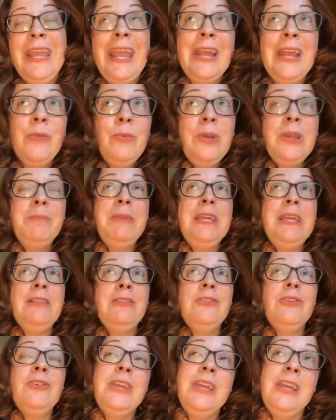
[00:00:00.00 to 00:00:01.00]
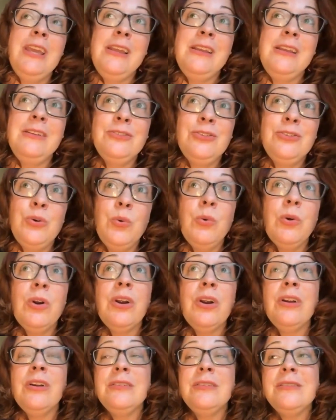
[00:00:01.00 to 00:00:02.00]
can we be looking
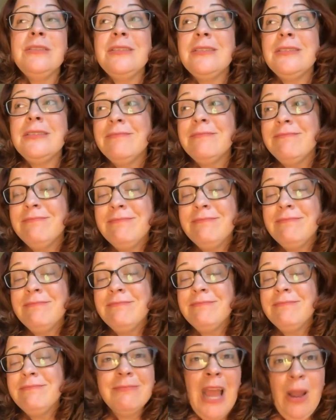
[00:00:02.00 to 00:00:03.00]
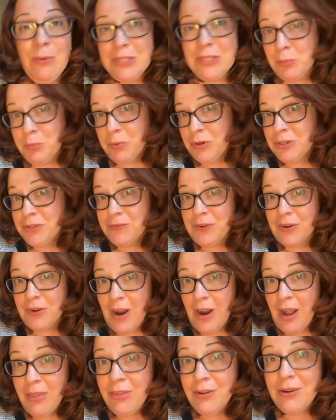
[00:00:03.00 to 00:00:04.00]
towards how it's worked
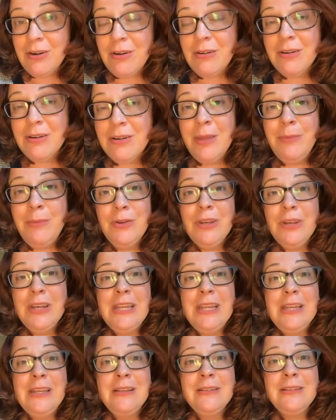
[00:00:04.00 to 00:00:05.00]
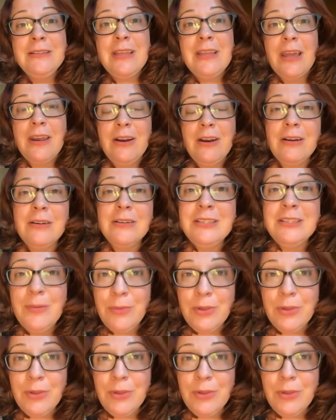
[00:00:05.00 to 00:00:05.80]
for other communities that are